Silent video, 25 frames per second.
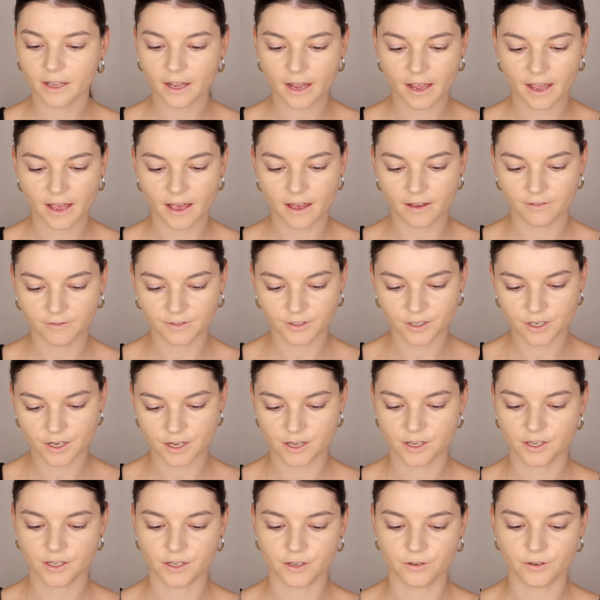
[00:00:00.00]
I have
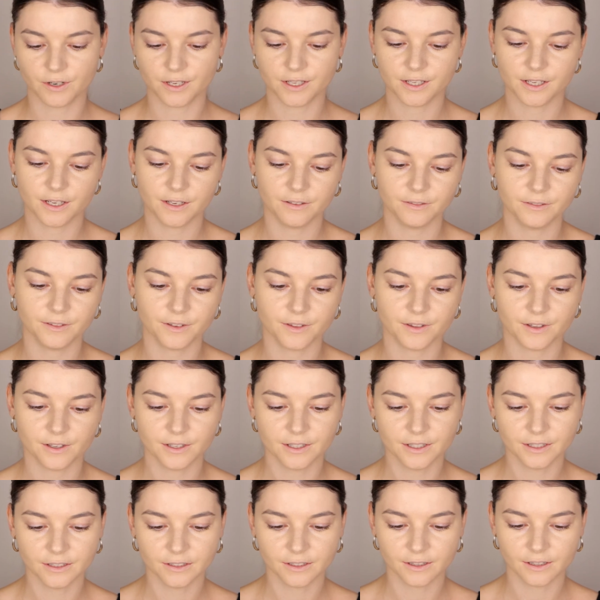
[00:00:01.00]
just received
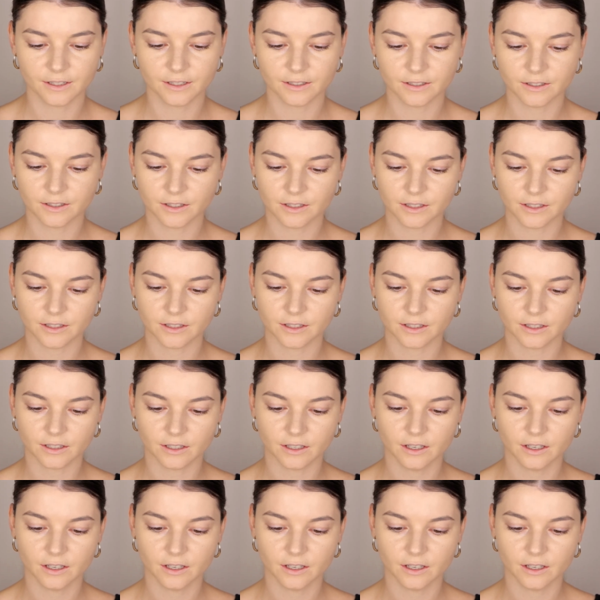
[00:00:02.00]
this. This is